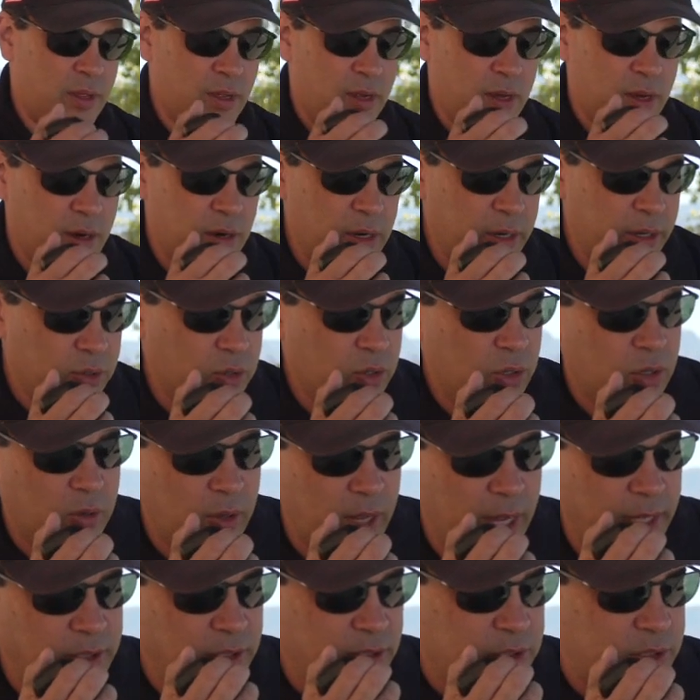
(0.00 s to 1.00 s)
All right, cool.
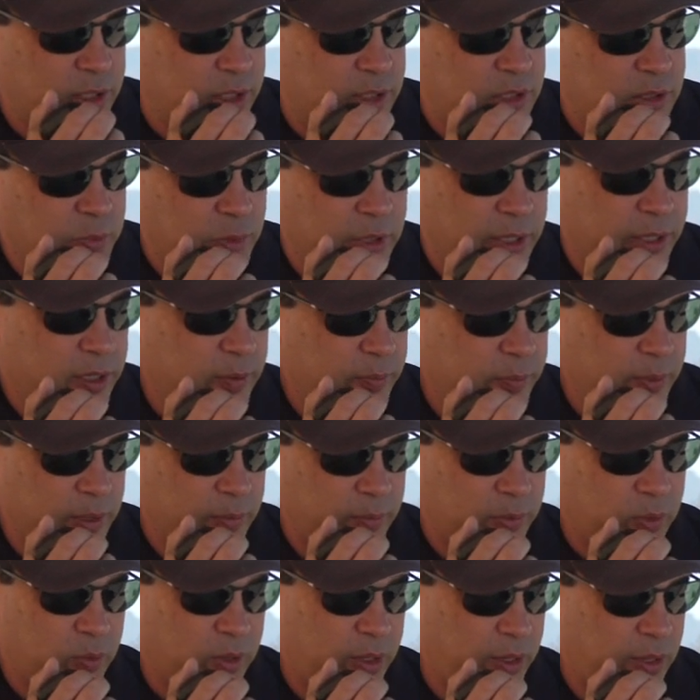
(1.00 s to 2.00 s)
I just explained to
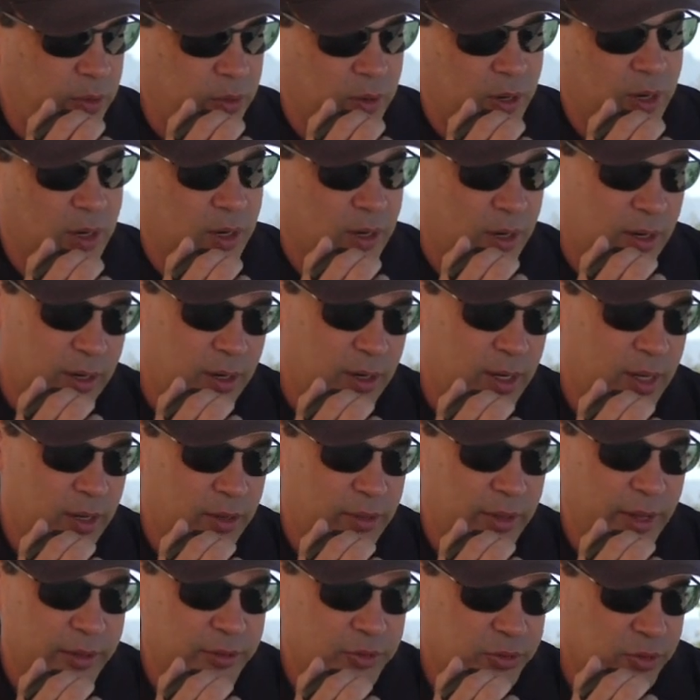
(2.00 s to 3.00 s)
people where you are and how
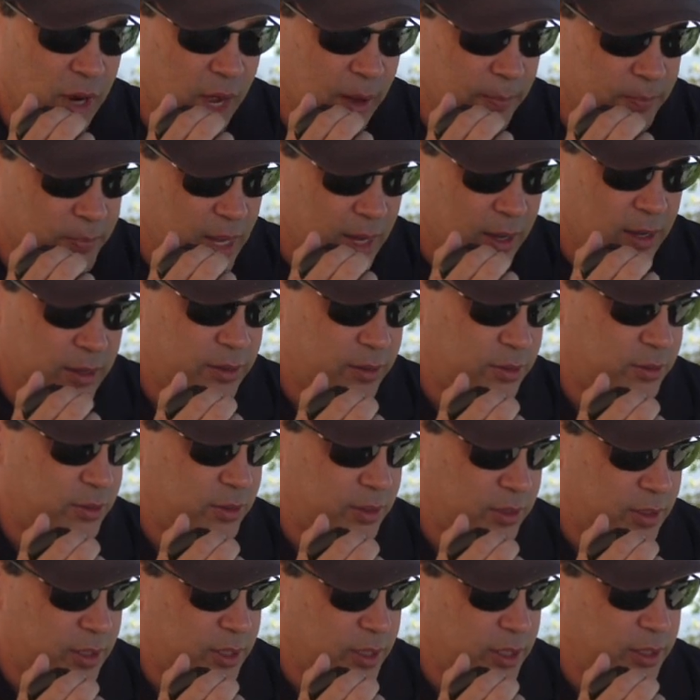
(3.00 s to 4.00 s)
that drop down into
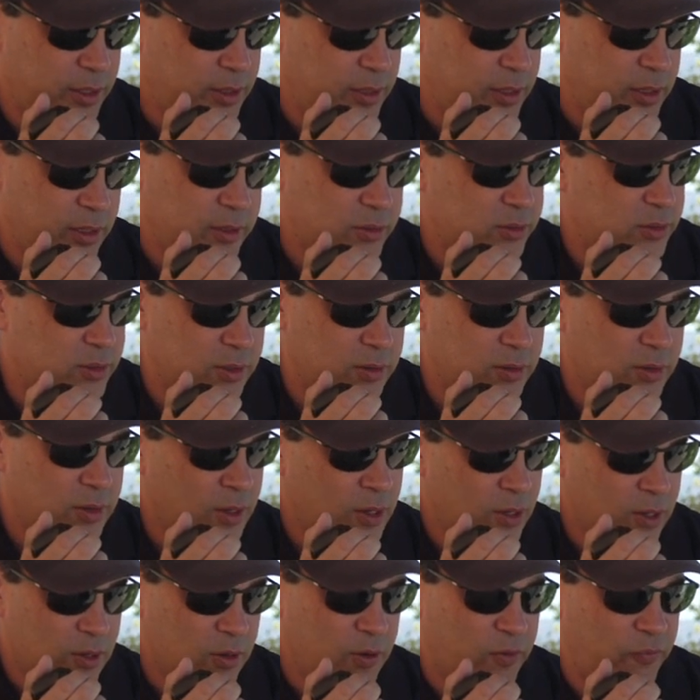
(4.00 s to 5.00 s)
the canyon is. So
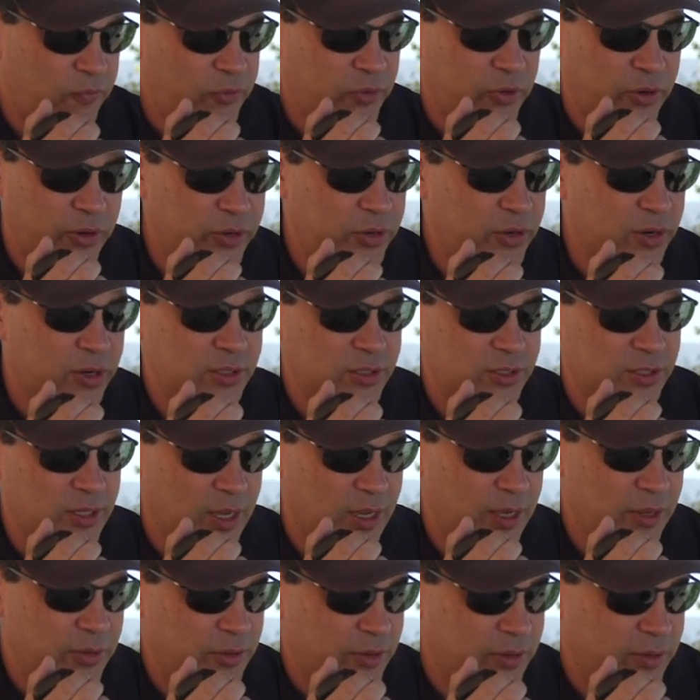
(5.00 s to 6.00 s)
hopefully on your
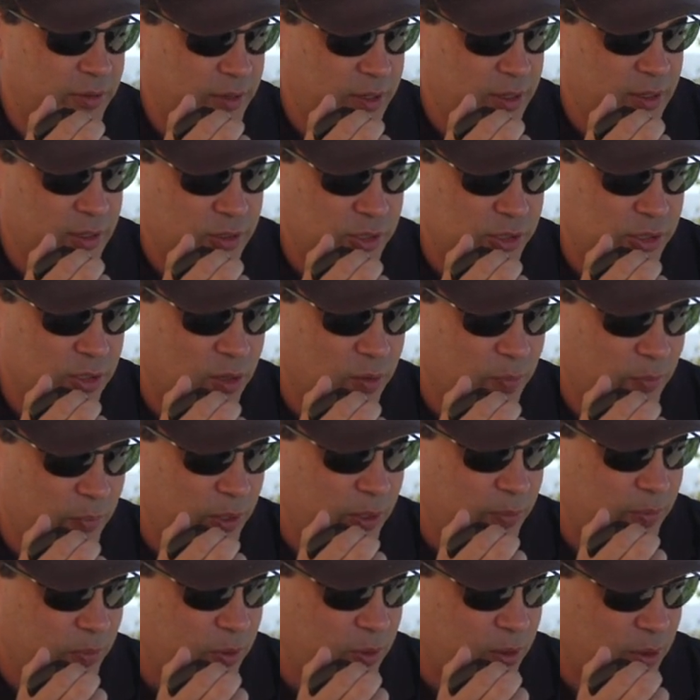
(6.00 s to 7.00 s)
side, you're showing
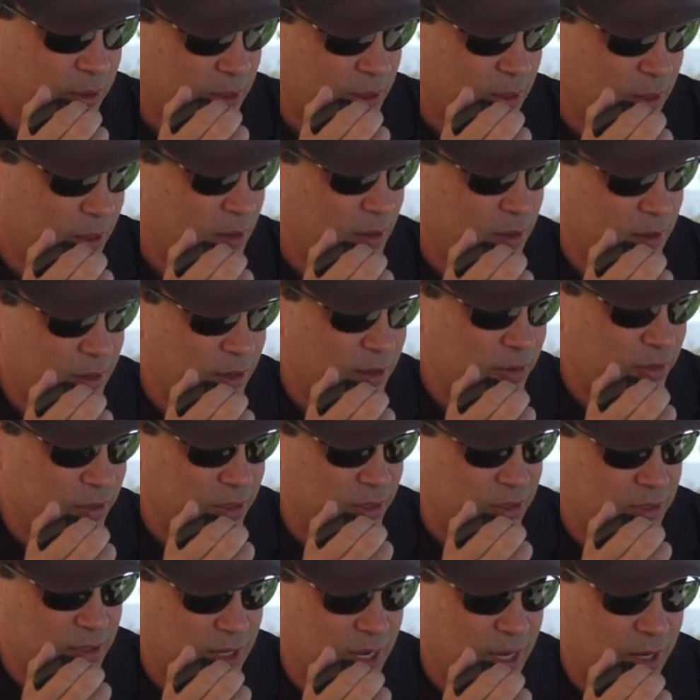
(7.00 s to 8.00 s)
people on
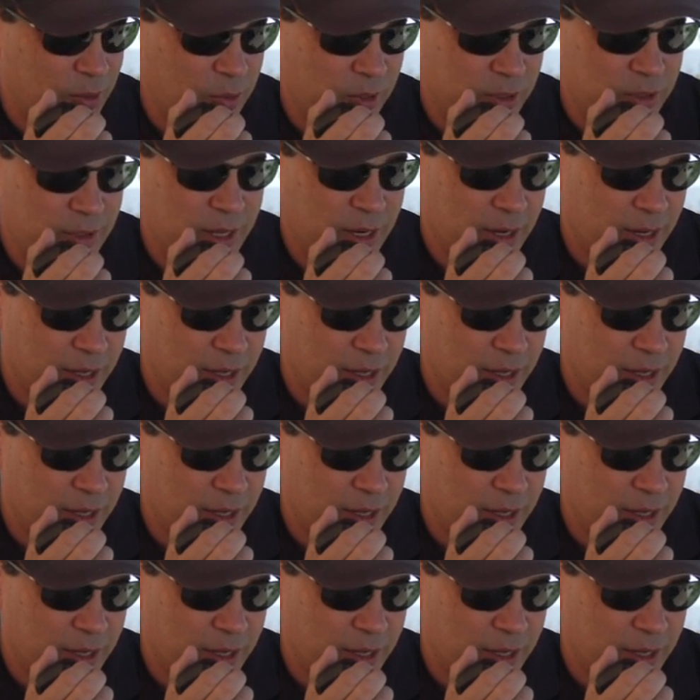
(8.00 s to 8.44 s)
your side what that